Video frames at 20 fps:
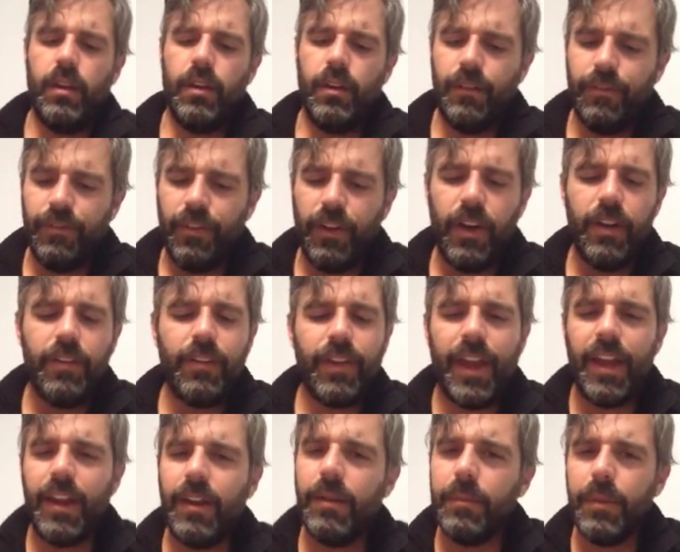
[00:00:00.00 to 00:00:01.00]
The
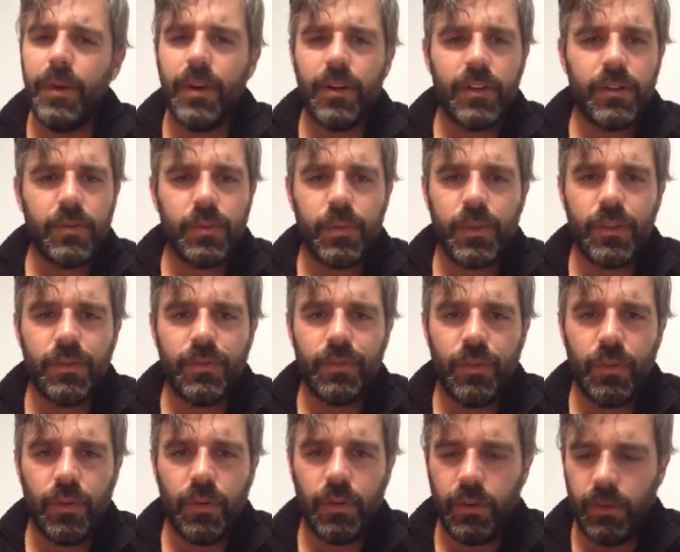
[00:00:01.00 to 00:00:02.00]
5-gallon buckets was
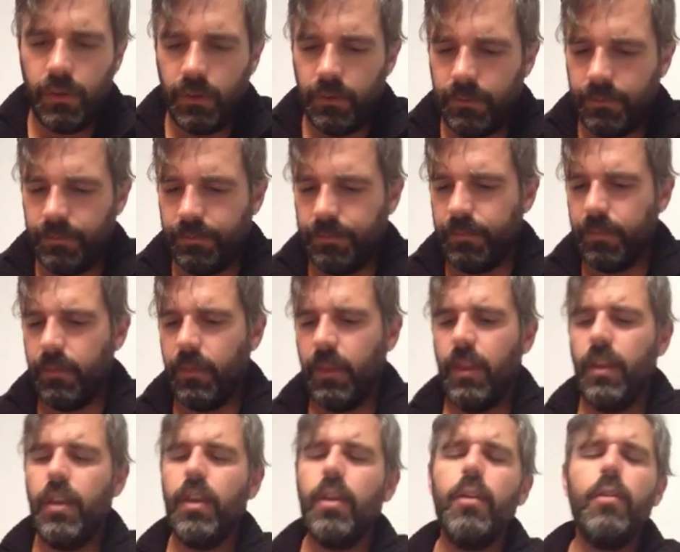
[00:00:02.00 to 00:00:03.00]
full.
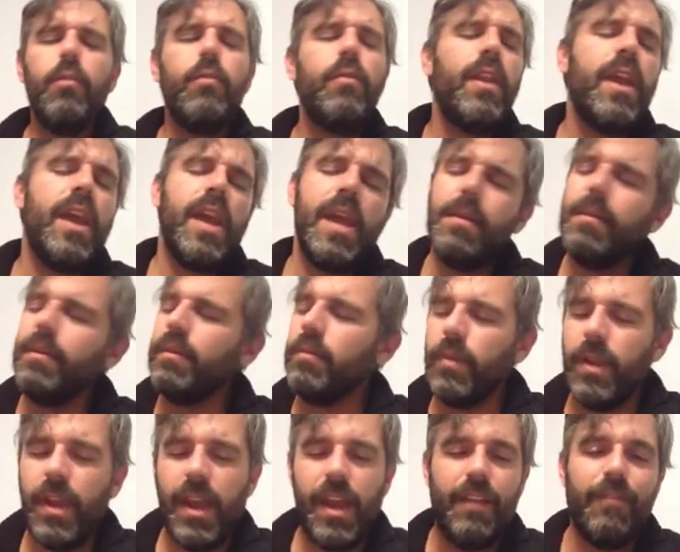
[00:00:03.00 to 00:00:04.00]
You name it,
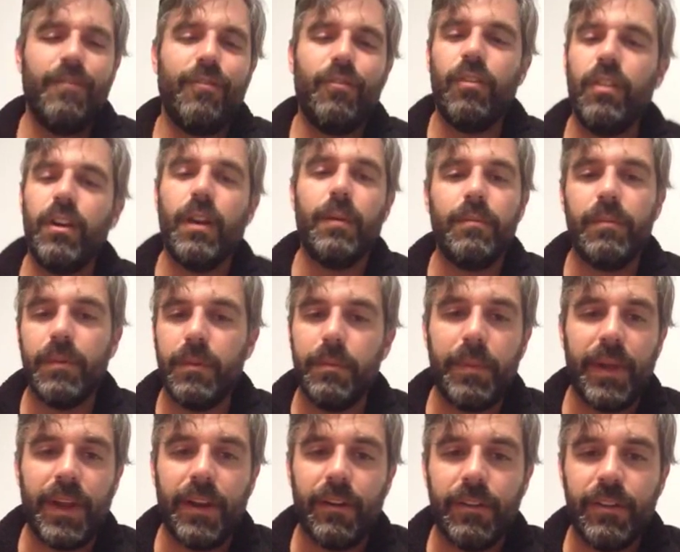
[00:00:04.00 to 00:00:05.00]
we had full up with
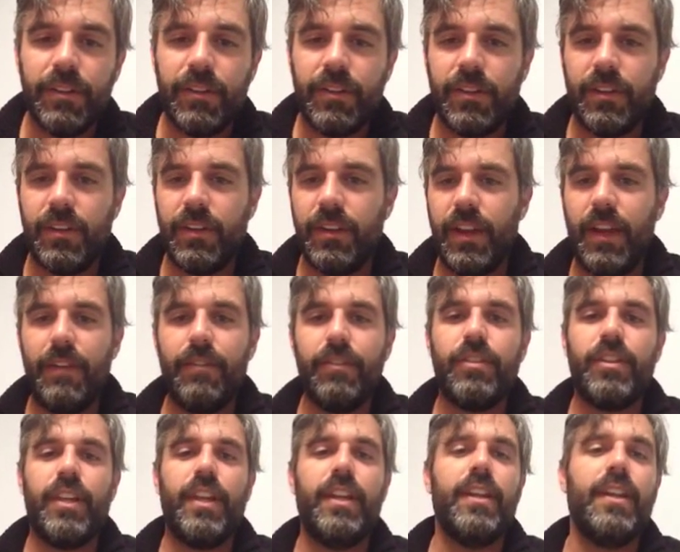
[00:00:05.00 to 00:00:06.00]
berries. Never
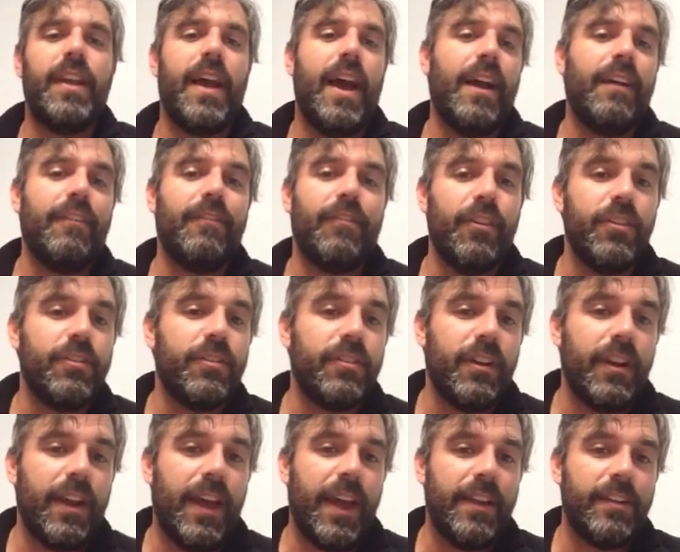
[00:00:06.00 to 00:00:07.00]
see the dog first
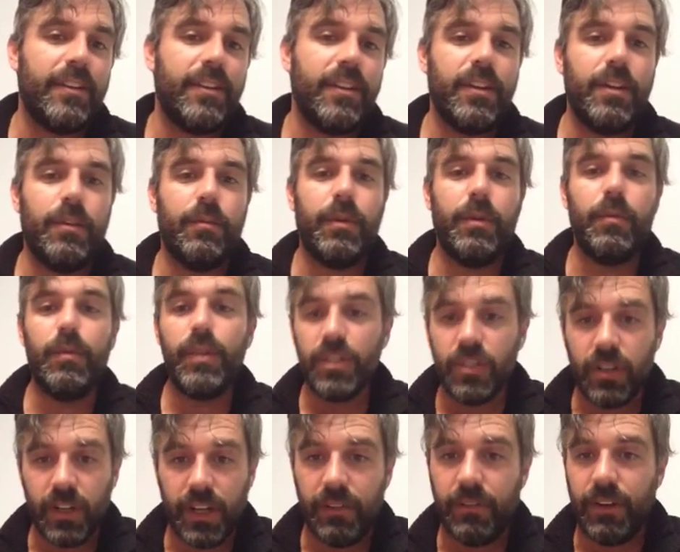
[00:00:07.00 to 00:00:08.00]
and last until we
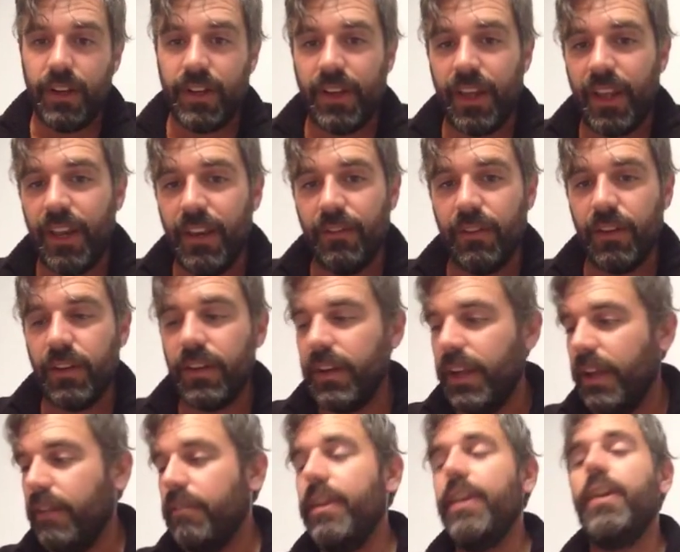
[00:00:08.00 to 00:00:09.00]
whistled out at the end of it, and
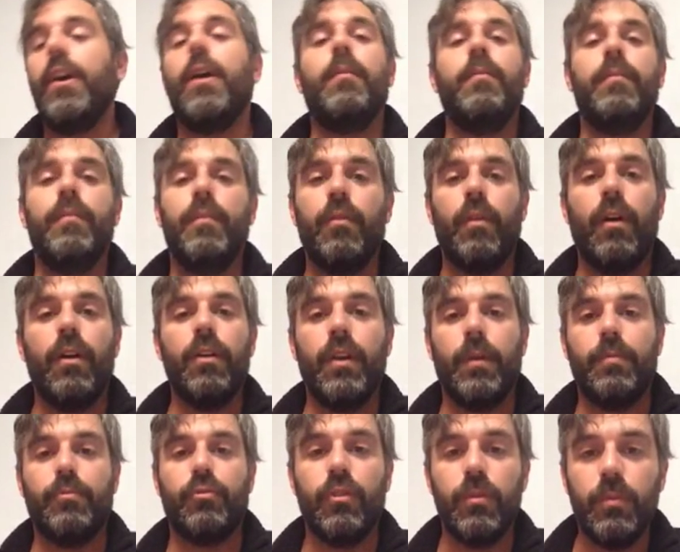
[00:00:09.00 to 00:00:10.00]
out he come, running
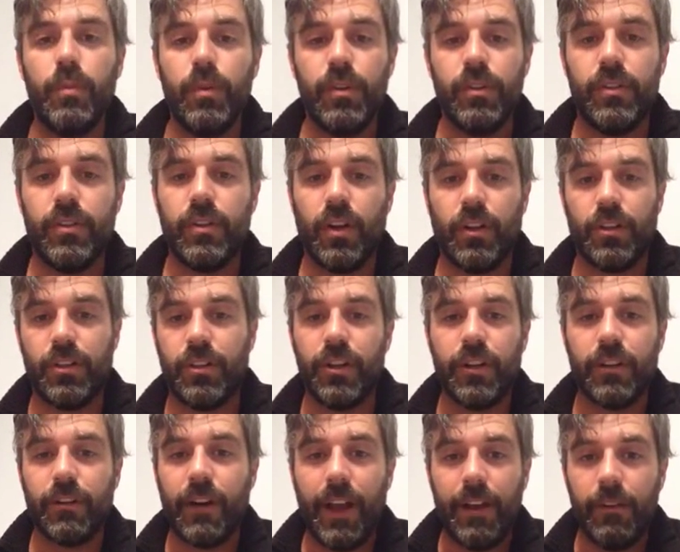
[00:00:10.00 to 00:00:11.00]
up through the woods, guts to
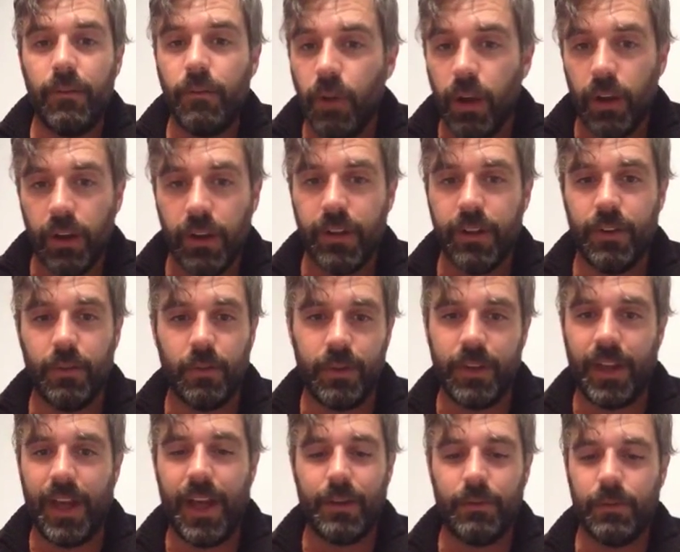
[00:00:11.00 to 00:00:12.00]
the ground, running, the
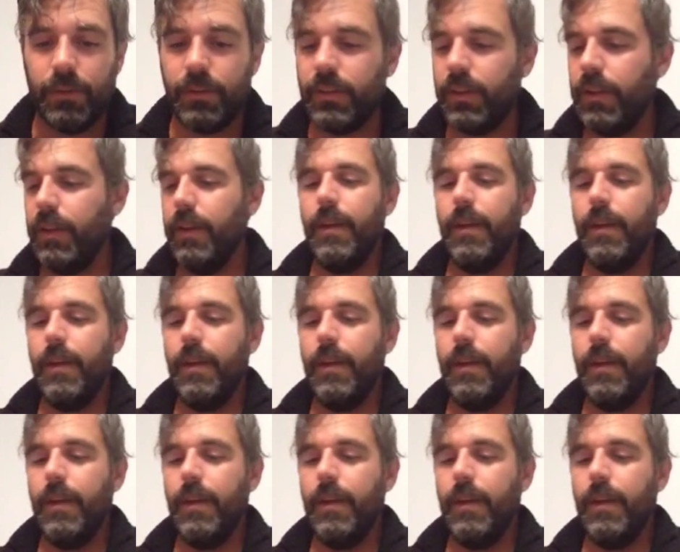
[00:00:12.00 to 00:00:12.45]
old dog was.